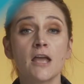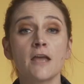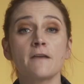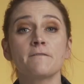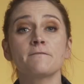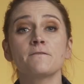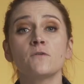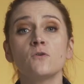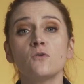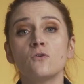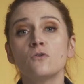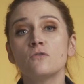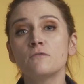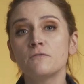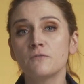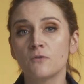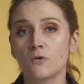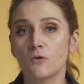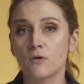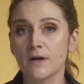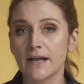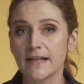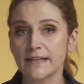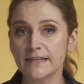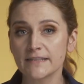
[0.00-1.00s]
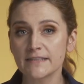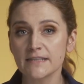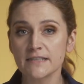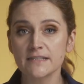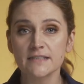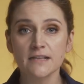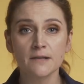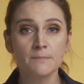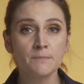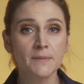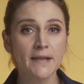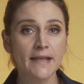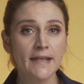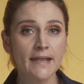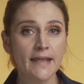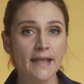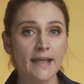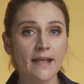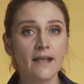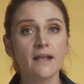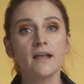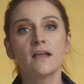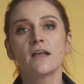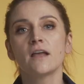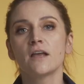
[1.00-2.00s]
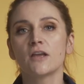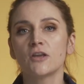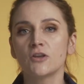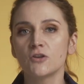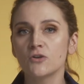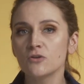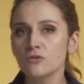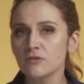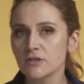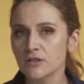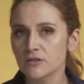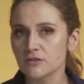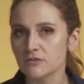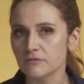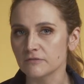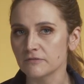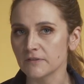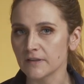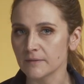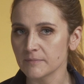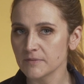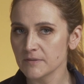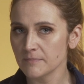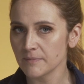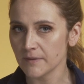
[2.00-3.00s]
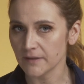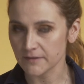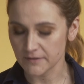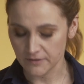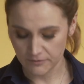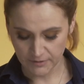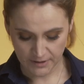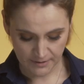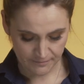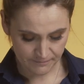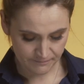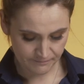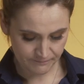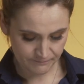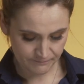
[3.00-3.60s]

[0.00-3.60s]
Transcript: If all four LEDs are blinking, you need to flip the battery.